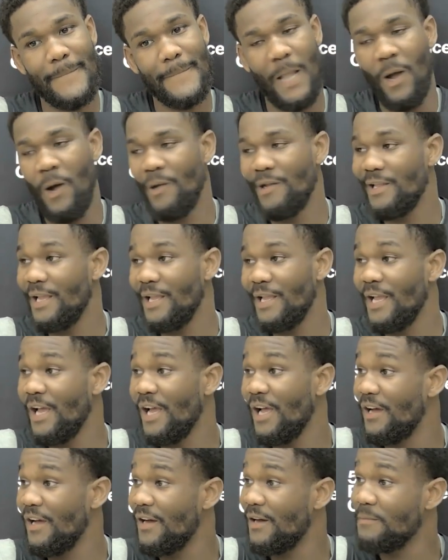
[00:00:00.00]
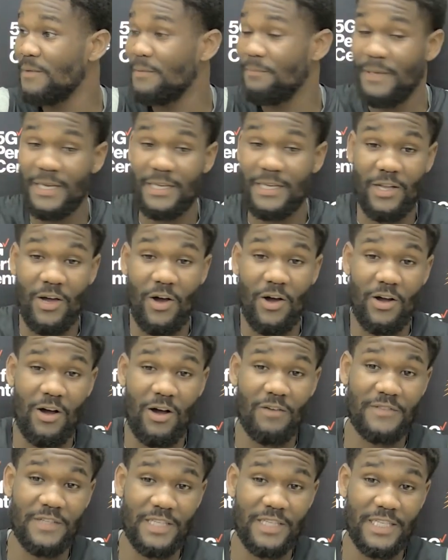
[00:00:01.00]
Oh, yeah. I'm the big dog
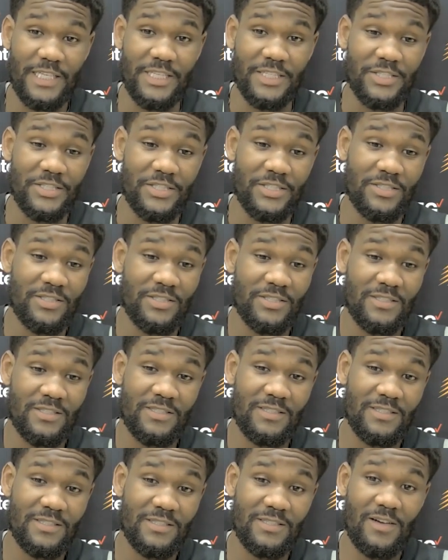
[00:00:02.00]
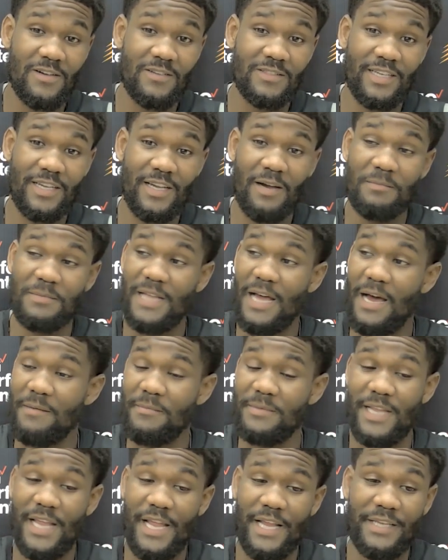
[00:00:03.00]
off the leash. You know what I'm saying? I'm
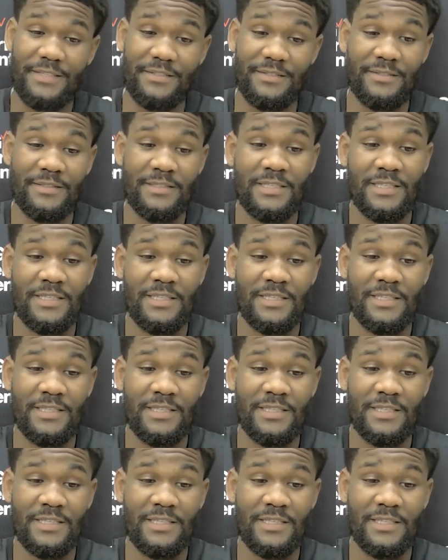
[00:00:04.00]
dominating.